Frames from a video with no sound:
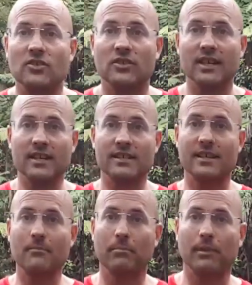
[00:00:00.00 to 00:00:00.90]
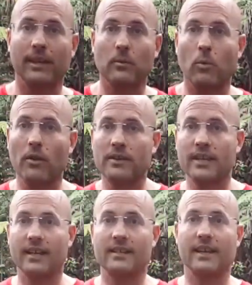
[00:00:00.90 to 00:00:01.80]
you're just simply
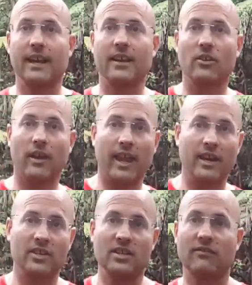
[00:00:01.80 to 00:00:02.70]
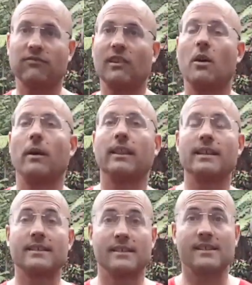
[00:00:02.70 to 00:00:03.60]
wanting to get your energy flowing.
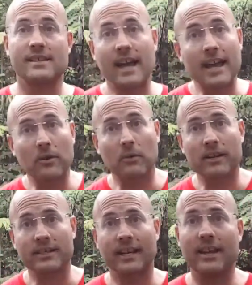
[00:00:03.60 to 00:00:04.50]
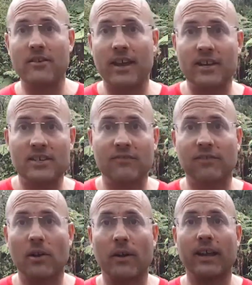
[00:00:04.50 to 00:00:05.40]
This is a start. You're wanting to get your energy
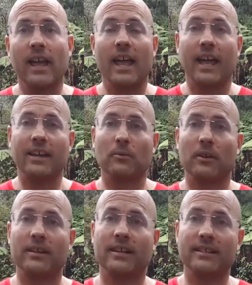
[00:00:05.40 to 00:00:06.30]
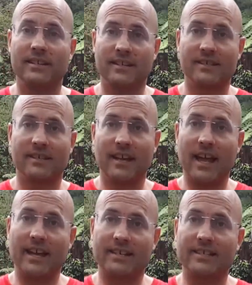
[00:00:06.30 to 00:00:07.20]
flowing, and you're wanting
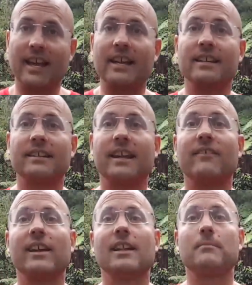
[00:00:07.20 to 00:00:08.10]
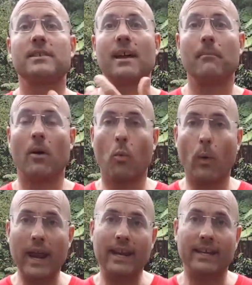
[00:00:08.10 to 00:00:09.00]
to start to develop some
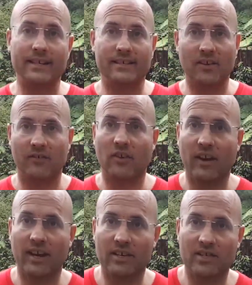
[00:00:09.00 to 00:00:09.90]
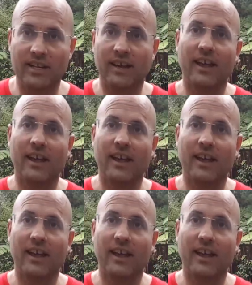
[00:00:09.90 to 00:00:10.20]
awareness of your energy